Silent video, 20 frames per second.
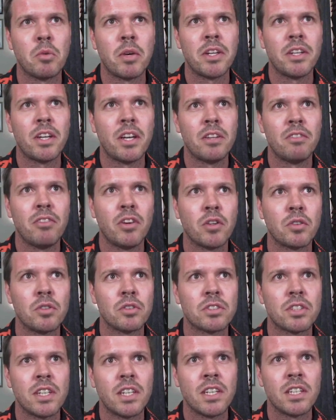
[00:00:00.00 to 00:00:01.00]
on the vocals
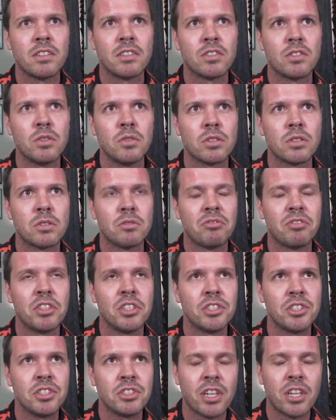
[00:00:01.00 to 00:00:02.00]
and doing some
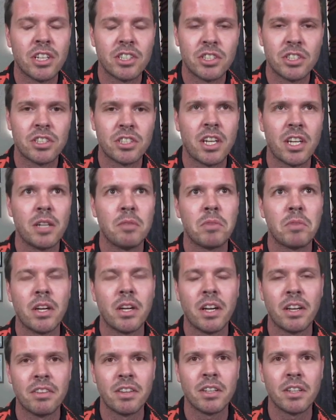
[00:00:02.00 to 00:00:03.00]
finishing touches on it, but
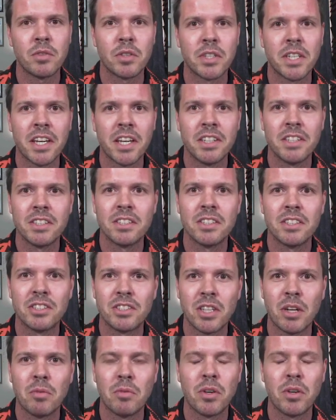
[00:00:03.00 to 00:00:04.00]
I think we're getting
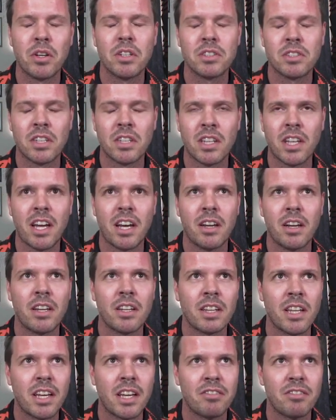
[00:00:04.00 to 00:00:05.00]
somewhere. It's a lot
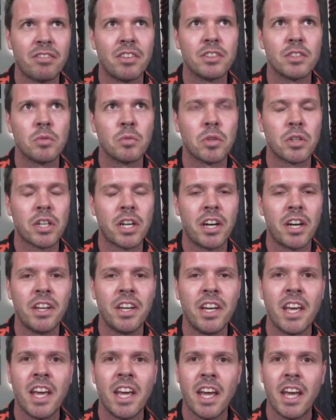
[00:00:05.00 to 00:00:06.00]
of fun to work on.
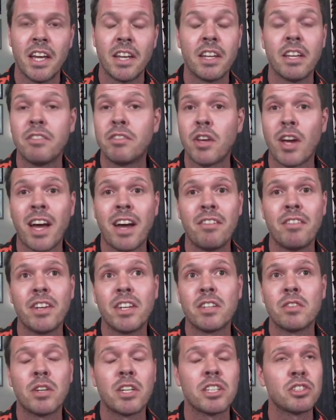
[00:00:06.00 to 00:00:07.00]
And if you have
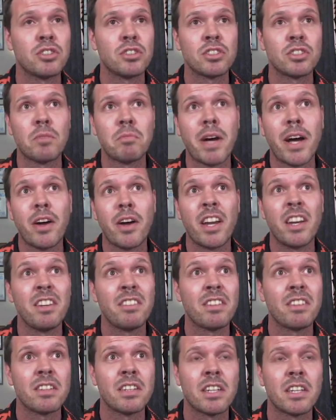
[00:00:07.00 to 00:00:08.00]
any questions about
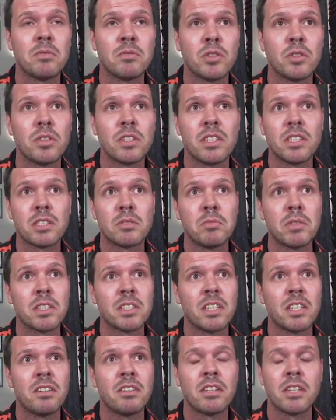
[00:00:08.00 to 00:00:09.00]
anything that I'm doing in this mix,
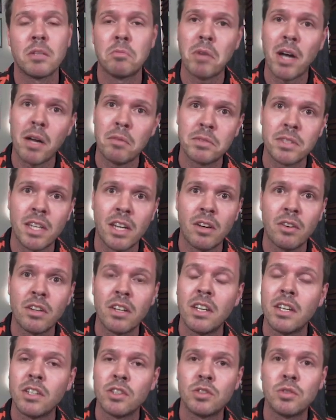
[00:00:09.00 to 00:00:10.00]
anything that pops out,
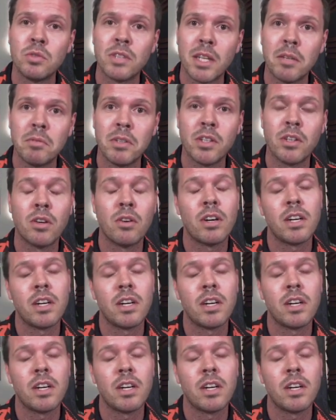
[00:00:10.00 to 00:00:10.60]
do let me know. I'd